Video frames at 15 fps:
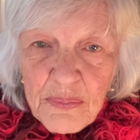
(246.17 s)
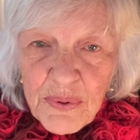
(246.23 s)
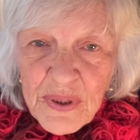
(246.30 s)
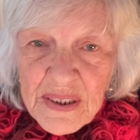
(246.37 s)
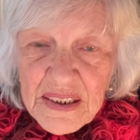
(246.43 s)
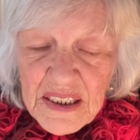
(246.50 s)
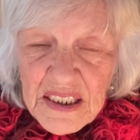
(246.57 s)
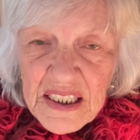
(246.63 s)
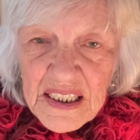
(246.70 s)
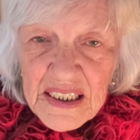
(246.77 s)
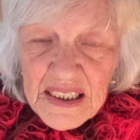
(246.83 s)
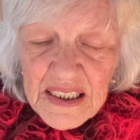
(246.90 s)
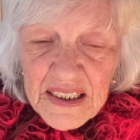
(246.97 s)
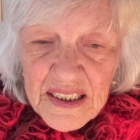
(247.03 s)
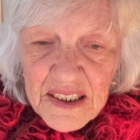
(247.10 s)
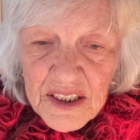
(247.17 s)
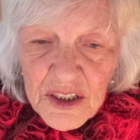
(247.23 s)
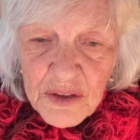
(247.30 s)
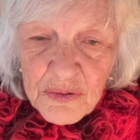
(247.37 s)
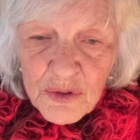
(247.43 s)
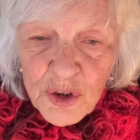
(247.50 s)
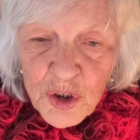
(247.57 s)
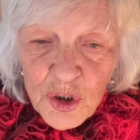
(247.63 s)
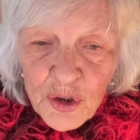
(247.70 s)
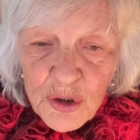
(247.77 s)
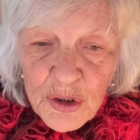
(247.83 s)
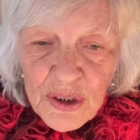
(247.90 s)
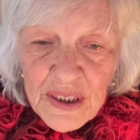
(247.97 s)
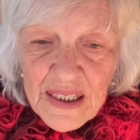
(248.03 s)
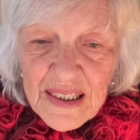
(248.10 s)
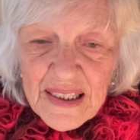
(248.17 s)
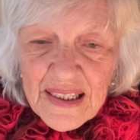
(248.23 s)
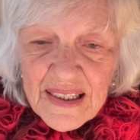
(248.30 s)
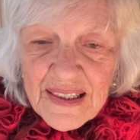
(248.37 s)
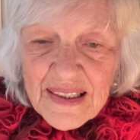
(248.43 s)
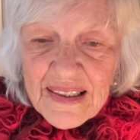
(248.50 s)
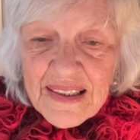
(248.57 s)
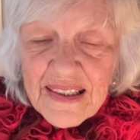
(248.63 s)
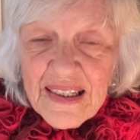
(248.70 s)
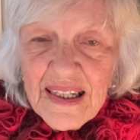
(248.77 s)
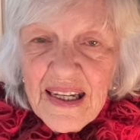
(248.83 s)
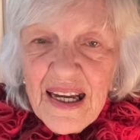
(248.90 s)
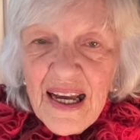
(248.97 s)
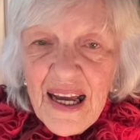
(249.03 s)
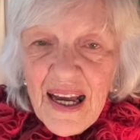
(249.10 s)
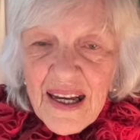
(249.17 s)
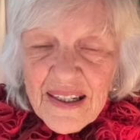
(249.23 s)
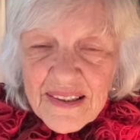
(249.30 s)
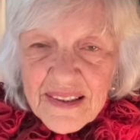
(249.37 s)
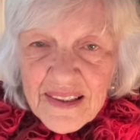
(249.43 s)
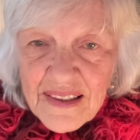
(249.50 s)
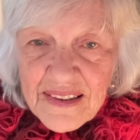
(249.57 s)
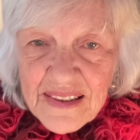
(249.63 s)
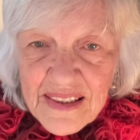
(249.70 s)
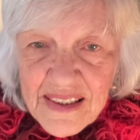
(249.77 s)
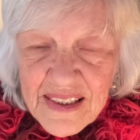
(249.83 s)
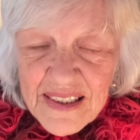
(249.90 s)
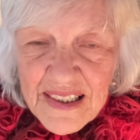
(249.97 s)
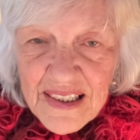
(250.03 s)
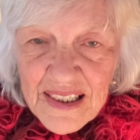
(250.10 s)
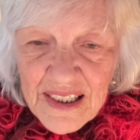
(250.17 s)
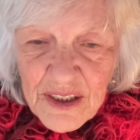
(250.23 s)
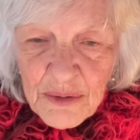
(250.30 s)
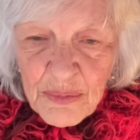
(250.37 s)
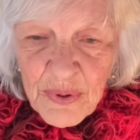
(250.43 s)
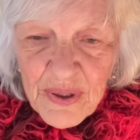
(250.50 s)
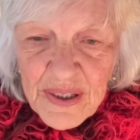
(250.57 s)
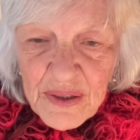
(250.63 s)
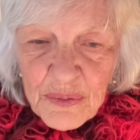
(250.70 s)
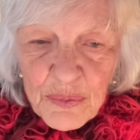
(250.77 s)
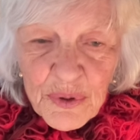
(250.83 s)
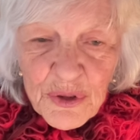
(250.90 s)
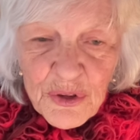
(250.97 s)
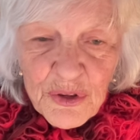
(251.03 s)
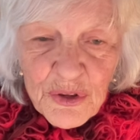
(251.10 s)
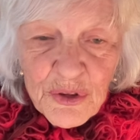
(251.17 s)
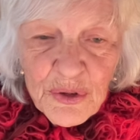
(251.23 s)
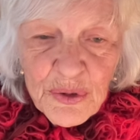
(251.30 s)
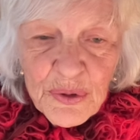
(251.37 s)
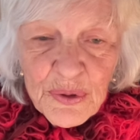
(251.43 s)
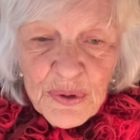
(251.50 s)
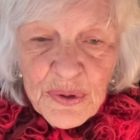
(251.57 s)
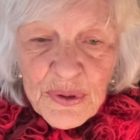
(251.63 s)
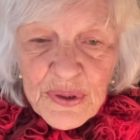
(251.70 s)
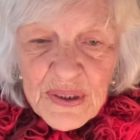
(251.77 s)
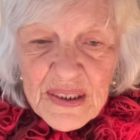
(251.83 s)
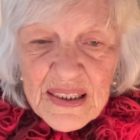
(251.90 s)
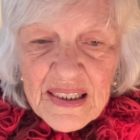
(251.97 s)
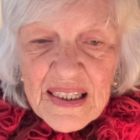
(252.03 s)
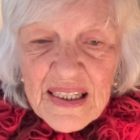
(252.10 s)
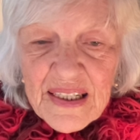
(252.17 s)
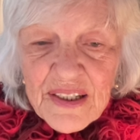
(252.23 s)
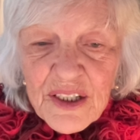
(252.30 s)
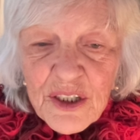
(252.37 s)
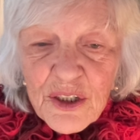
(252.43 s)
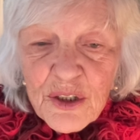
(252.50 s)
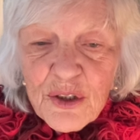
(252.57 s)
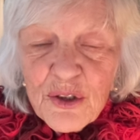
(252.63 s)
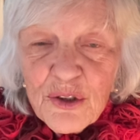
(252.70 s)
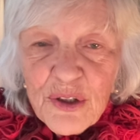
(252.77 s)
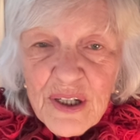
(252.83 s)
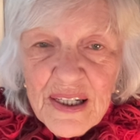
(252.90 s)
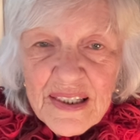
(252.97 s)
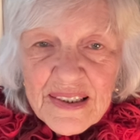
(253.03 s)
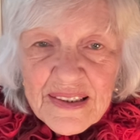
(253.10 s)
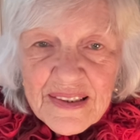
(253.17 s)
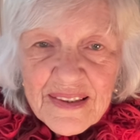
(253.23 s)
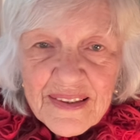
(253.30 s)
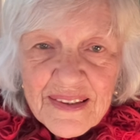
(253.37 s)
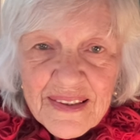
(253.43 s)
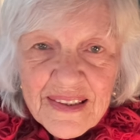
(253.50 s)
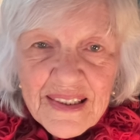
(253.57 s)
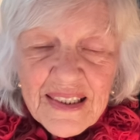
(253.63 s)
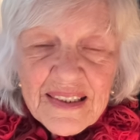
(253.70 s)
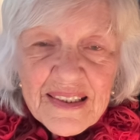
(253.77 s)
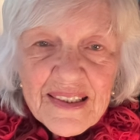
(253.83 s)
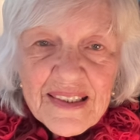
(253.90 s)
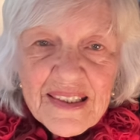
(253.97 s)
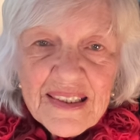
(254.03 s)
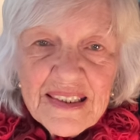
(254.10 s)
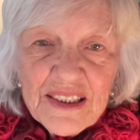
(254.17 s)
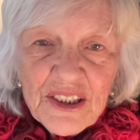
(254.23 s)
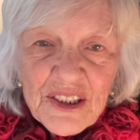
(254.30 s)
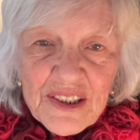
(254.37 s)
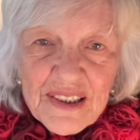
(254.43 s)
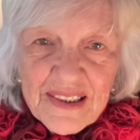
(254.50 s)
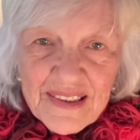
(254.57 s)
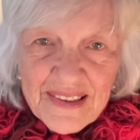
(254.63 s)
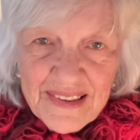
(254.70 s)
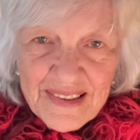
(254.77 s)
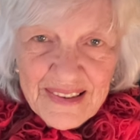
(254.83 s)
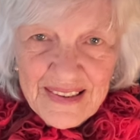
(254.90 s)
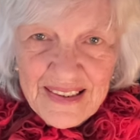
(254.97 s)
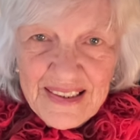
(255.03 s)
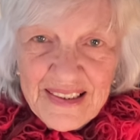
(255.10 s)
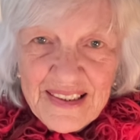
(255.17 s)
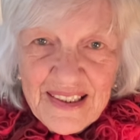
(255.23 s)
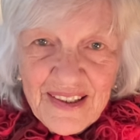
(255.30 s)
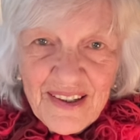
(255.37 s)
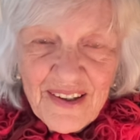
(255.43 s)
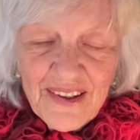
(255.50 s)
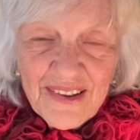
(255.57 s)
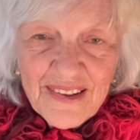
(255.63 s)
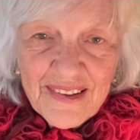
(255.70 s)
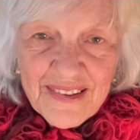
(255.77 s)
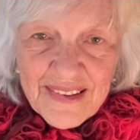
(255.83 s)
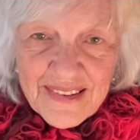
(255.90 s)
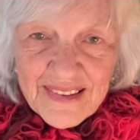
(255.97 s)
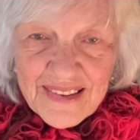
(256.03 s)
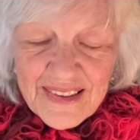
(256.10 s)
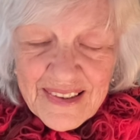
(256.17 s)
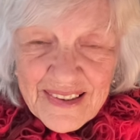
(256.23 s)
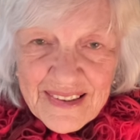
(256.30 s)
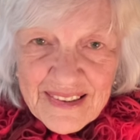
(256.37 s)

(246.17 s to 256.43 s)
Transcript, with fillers: bring tears of joy, and I celebrate with you the grand sensation in the heart.